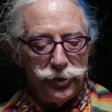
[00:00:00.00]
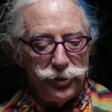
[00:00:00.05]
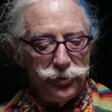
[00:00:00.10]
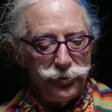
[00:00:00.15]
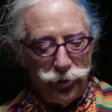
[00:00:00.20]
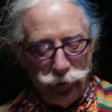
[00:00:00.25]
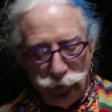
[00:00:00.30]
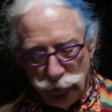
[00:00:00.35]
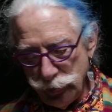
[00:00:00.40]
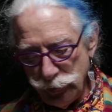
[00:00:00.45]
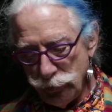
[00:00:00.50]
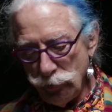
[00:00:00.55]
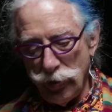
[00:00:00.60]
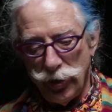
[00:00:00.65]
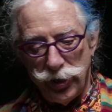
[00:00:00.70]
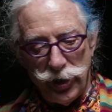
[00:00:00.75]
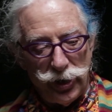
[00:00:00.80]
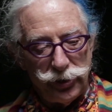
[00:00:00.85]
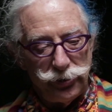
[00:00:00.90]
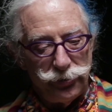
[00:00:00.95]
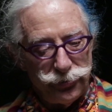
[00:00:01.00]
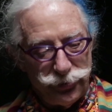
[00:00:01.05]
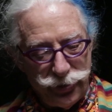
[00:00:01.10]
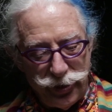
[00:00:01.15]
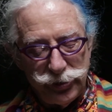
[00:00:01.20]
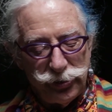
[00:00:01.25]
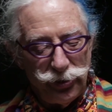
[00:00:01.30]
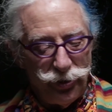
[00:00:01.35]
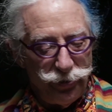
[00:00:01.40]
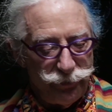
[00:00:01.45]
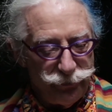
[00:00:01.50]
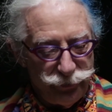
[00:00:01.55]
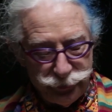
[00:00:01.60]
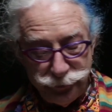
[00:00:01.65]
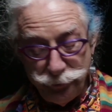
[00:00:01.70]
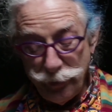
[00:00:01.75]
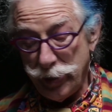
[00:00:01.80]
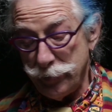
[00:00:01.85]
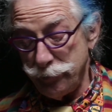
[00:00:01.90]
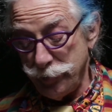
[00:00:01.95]
and the only one I could think of was
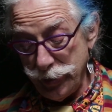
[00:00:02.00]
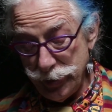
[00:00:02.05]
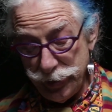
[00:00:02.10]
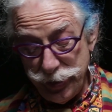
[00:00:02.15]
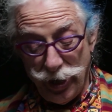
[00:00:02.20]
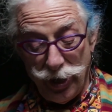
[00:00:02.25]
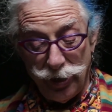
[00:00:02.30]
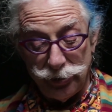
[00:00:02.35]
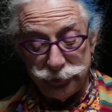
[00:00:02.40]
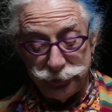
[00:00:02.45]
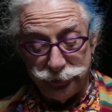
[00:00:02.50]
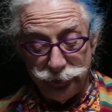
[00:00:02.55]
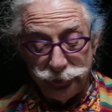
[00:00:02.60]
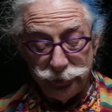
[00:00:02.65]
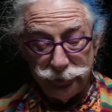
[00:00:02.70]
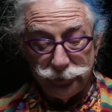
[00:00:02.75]
maybe a doctor.